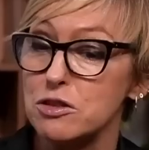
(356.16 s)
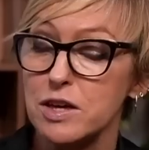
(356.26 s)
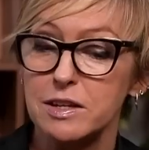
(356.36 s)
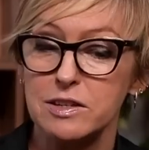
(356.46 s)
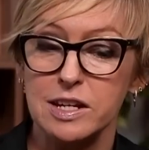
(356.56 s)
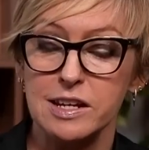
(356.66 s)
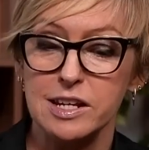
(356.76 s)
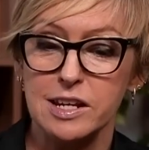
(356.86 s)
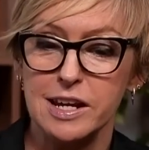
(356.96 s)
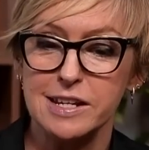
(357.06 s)

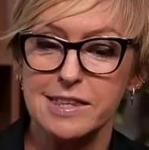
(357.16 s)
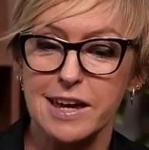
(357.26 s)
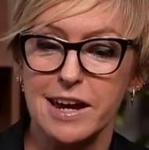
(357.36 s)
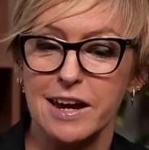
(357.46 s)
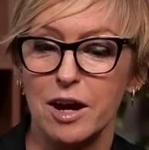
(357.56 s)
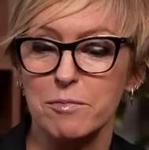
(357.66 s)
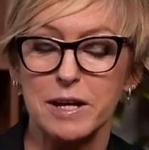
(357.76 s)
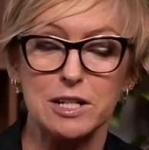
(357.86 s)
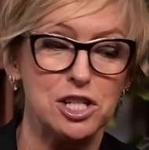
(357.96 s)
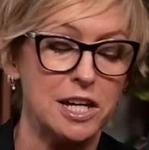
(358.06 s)
think, is there, I'm
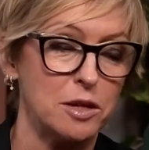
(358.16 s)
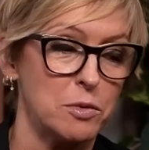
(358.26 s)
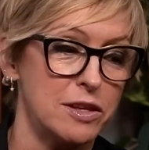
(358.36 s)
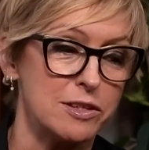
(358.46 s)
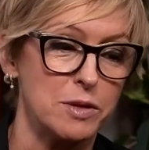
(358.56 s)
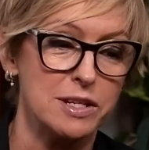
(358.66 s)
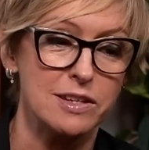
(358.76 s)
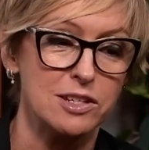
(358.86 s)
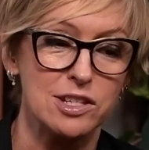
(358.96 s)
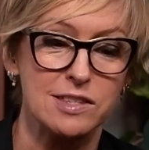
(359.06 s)
being cheeky with this, but is
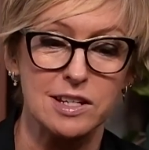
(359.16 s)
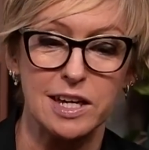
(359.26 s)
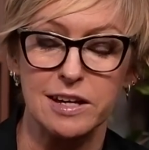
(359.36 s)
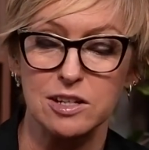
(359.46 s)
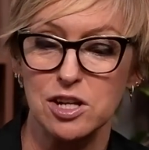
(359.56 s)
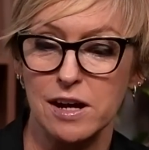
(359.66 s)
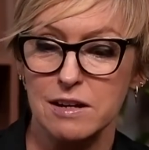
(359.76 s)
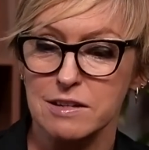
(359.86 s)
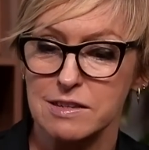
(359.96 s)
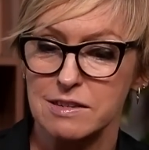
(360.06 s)
it just that King
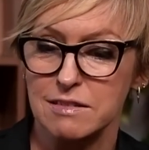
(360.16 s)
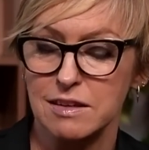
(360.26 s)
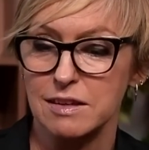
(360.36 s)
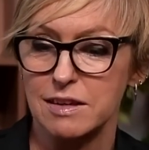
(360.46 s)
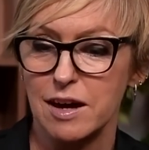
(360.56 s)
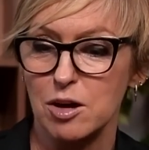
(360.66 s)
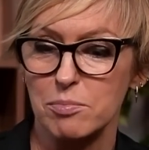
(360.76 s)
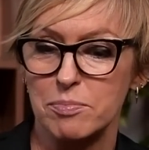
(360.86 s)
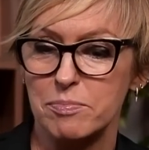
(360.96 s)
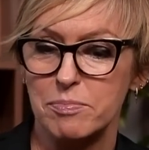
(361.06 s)
Charles
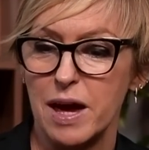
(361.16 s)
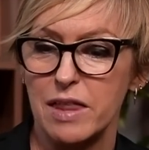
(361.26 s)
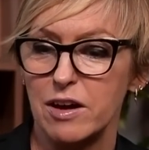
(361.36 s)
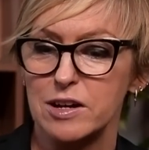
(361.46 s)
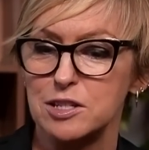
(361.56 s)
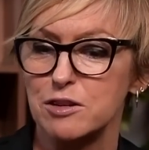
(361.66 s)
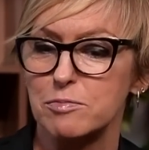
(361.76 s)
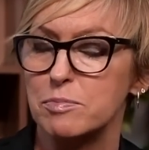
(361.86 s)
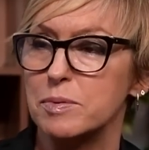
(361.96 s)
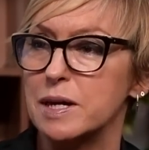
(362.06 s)
can't bear the idea
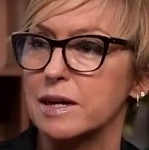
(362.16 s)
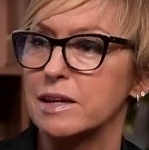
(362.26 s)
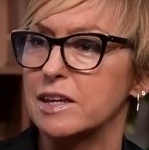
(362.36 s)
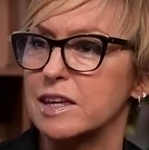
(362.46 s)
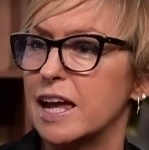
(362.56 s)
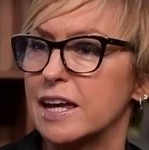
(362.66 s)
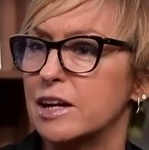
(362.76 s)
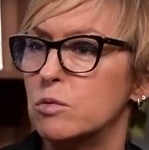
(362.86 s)
of being yelling at a